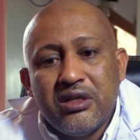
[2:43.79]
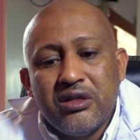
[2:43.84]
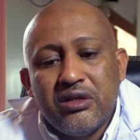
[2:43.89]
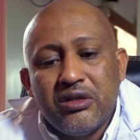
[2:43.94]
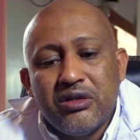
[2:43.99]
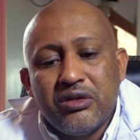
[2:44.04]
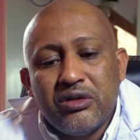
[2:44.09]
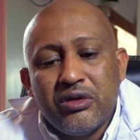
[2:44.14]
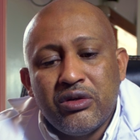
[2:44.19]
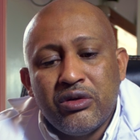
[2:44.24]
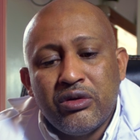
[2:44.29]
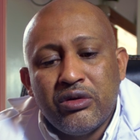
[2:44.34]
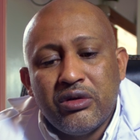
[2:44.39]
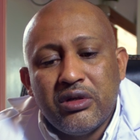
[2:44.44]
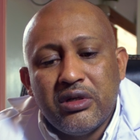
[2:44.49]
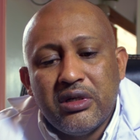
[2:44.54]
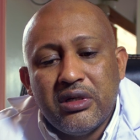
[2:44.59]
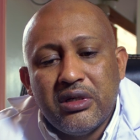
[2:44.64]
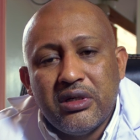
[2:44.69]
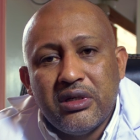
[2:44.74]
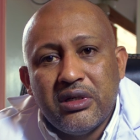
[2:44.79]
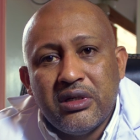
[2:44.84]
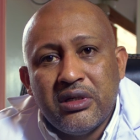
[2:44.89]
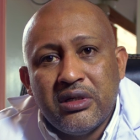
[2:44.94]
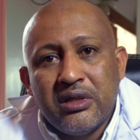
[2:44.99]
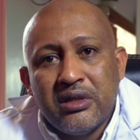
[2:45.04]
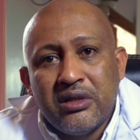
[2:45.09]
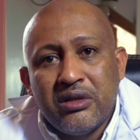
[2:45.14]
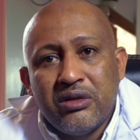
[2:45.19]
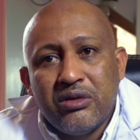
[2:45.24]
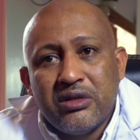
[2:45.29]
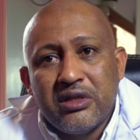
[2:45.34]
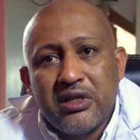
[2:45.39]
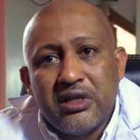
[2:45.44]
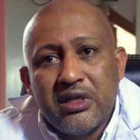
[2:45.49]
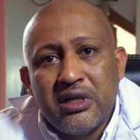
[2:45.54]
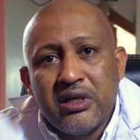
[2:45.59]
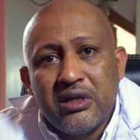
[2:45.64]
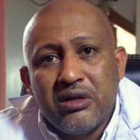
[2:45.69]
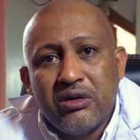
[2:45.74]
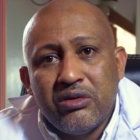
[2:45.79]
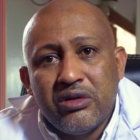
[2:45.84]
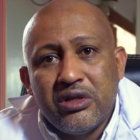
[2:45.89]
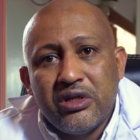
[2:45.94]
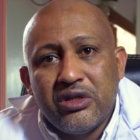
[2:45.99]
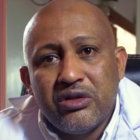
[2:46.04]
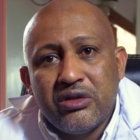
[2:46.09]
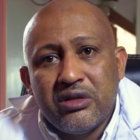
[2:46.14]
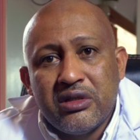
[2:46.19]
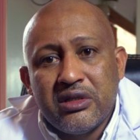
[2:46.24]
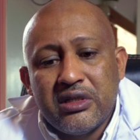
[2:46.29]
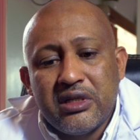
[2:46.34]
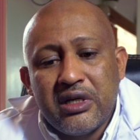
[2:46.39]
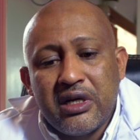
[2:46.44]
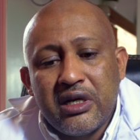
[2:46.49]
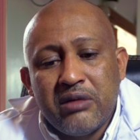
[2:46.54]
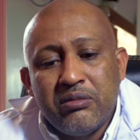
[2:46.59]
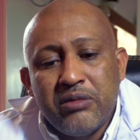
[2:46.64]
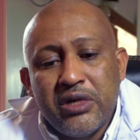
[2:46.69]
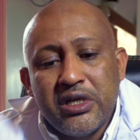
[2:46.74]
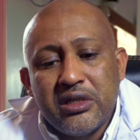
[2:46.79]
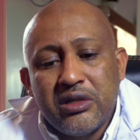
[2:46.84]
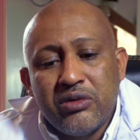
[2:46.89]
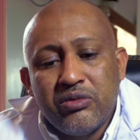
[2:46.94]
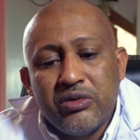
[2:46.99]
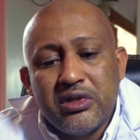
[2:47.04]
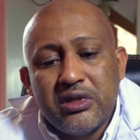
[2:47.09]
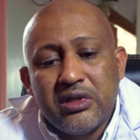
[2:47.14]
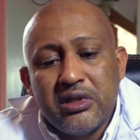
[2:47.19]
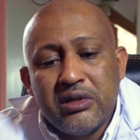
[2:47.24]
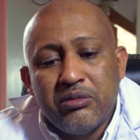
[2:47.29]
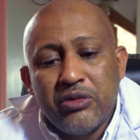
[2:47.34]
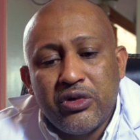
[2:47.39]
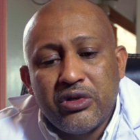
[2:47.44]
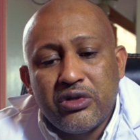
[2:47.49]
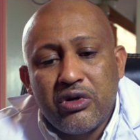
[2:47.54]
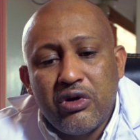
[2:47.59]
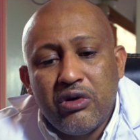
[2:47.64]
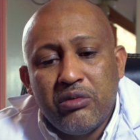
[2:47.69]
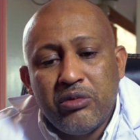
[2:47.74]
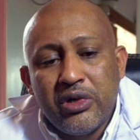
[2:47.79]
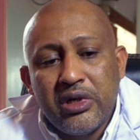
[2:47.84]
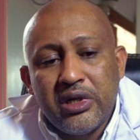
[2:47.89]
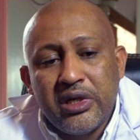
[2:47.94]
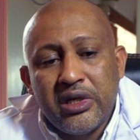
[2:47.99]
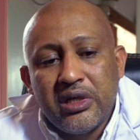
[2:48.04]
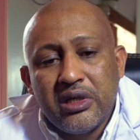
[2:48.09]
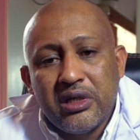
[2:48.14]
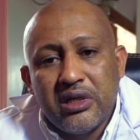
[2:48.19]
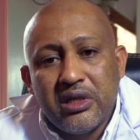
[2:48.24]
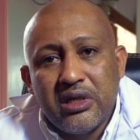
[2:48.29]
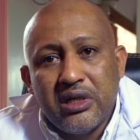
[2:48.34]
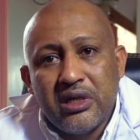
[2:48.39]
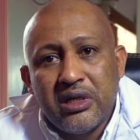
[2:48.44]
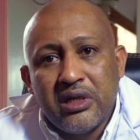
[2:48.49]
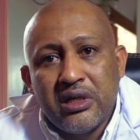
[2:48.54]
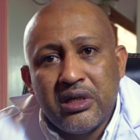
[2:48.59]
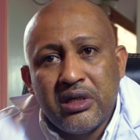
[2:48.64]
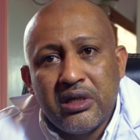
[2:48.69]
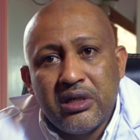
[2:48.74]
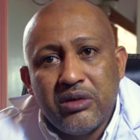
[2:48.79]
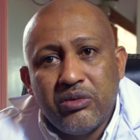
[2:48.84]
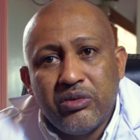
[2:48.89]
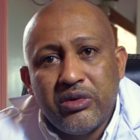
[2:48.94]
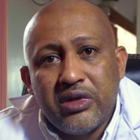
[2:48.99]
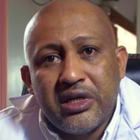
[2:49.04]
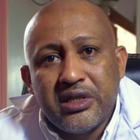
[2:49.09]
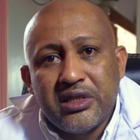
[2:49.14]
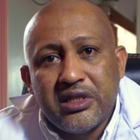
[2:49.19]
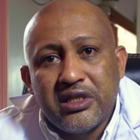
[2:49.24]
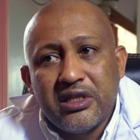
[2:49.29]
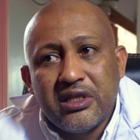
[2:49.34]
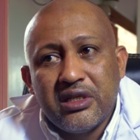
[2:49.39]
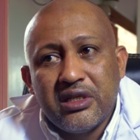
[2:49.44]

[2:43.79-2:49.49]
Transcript: So those are the conditions I can mention we see most commonly with us.